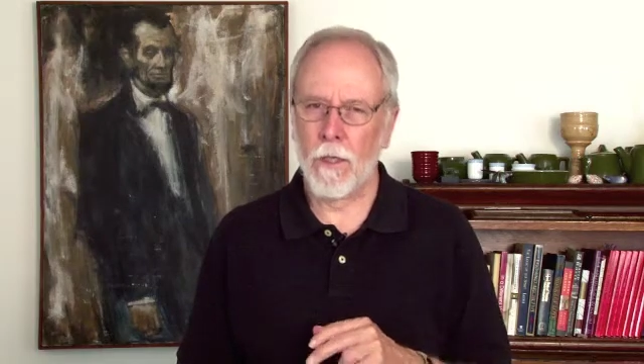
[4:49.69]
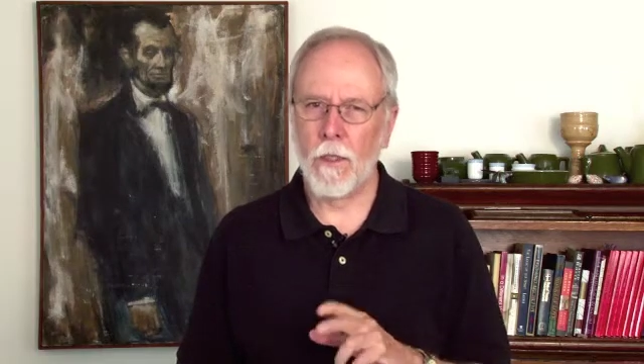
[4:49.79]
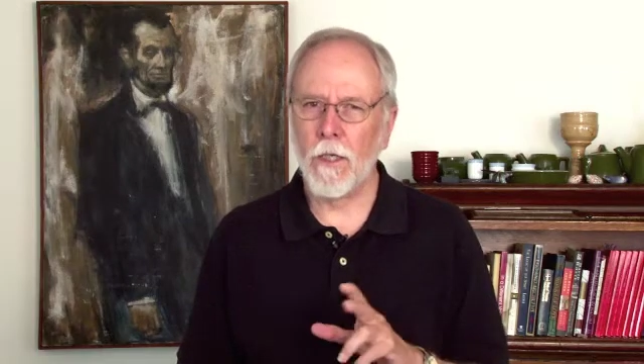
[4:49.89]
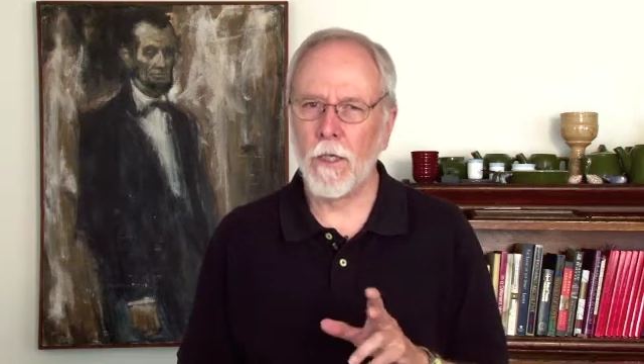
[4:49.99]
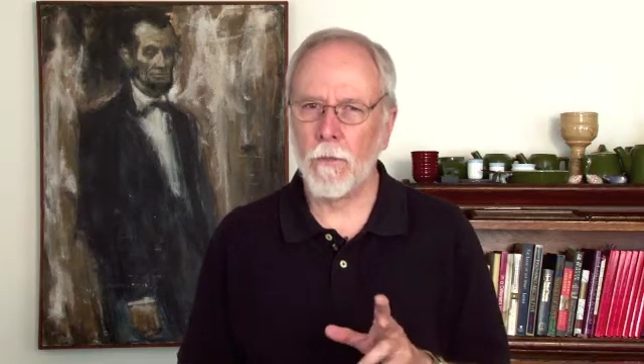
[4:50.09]

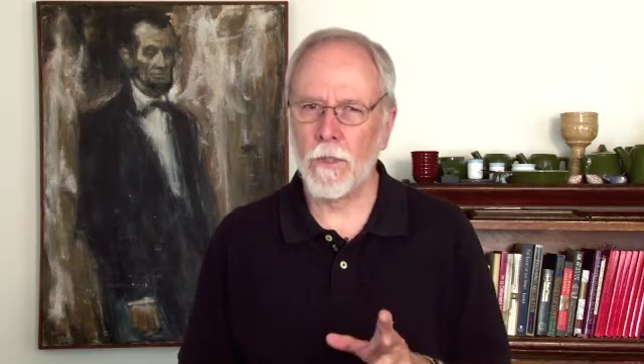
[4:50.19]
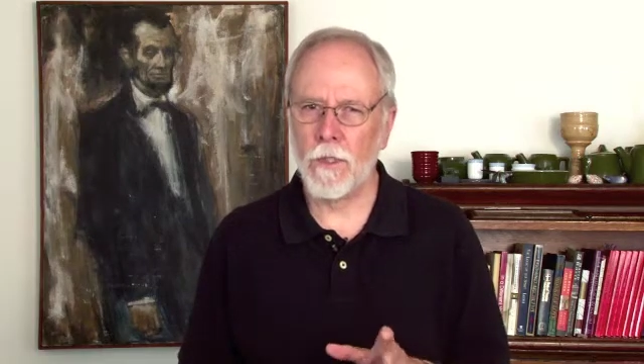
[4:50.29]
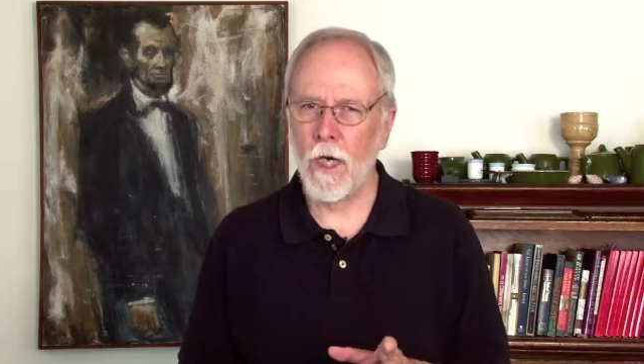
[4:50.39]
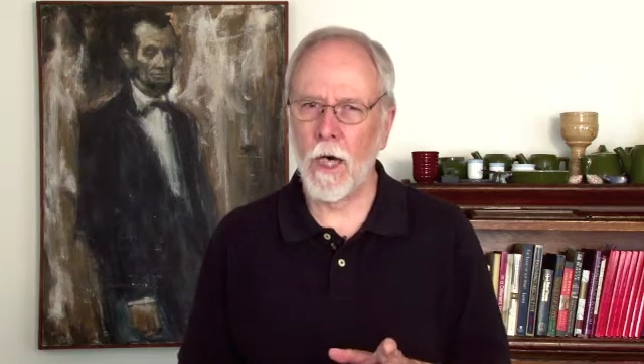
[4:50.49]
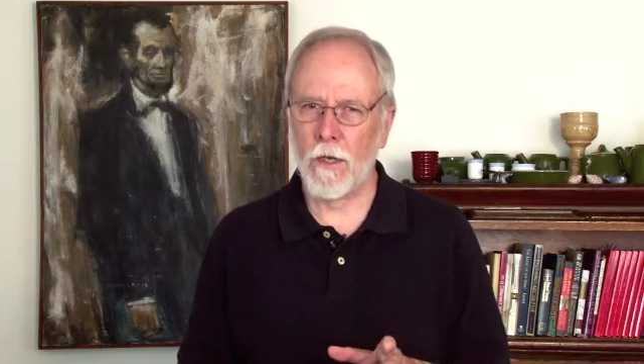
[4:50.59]
Lincoln was
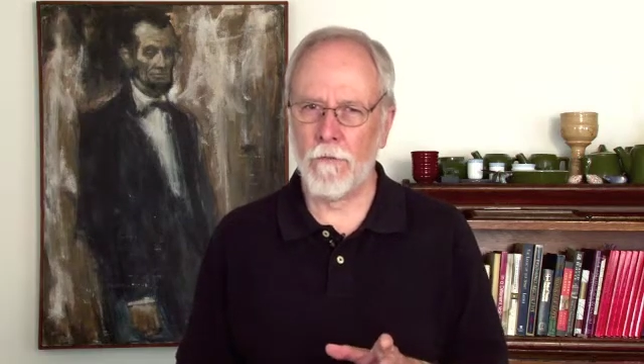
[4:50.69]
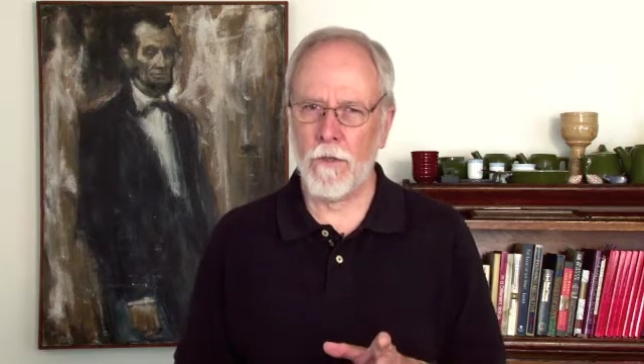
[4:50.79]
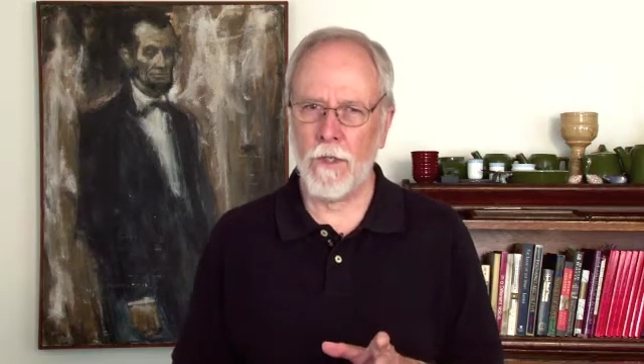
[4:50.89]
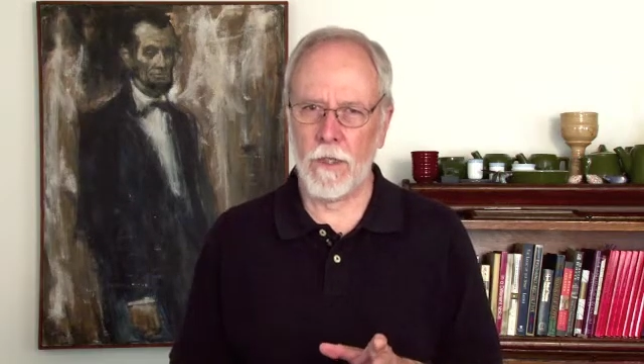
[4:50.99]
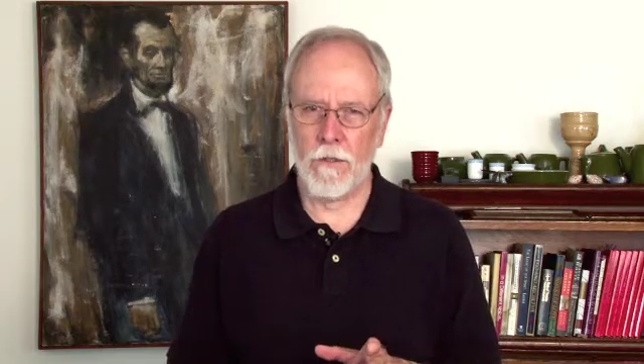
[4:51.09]
not a
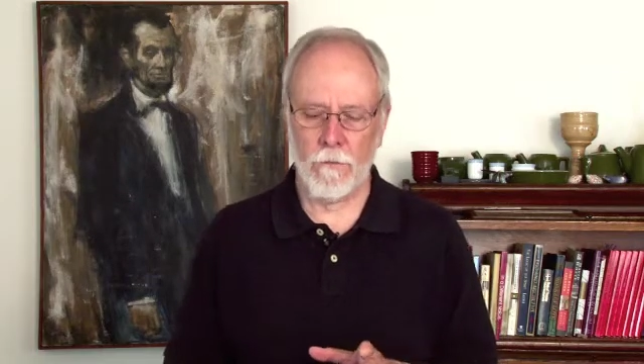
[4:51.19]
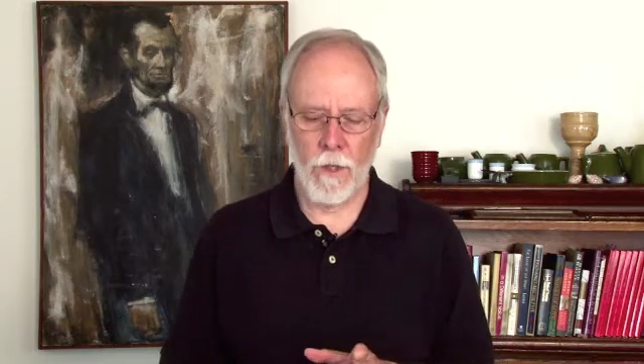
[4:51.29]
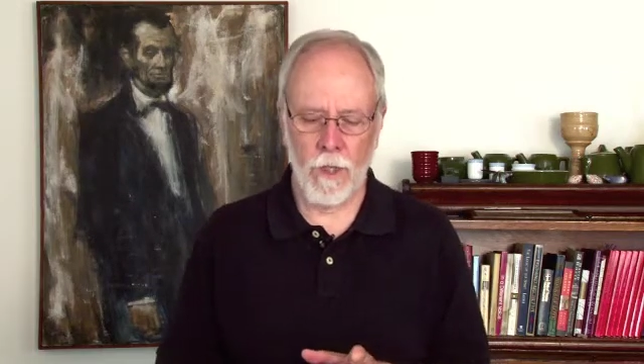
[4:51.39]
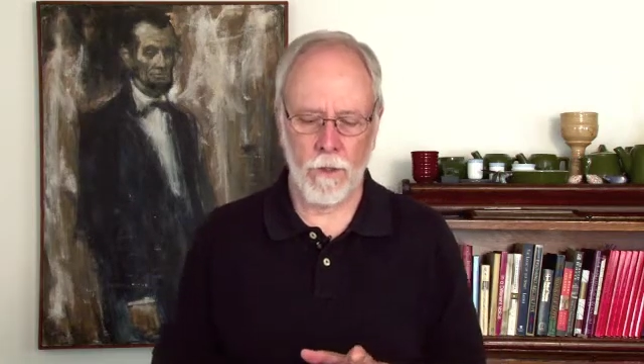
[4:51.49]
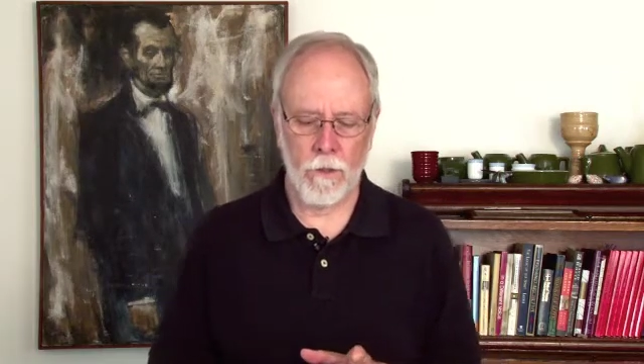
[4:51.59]
vindictive
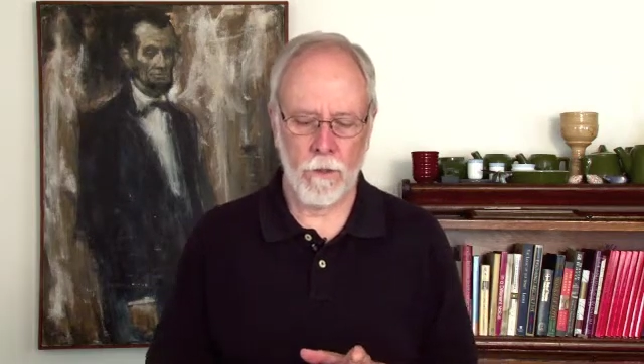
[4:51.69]
man.